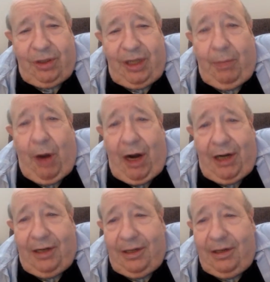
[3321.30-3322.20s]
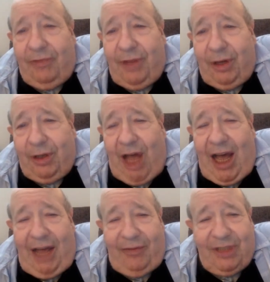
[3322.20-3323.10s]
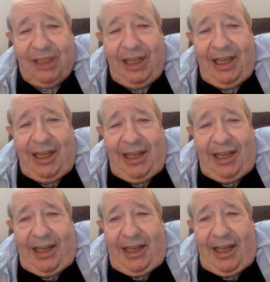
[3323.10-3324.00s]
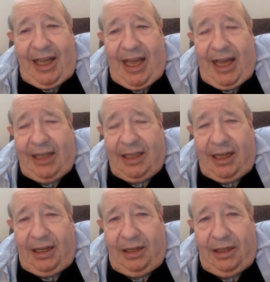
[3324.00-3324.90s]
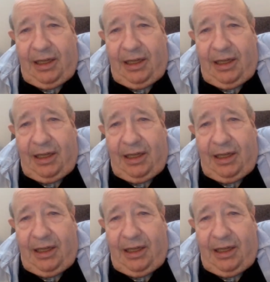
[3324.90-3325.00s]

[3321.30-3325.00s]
a part of their lives, and I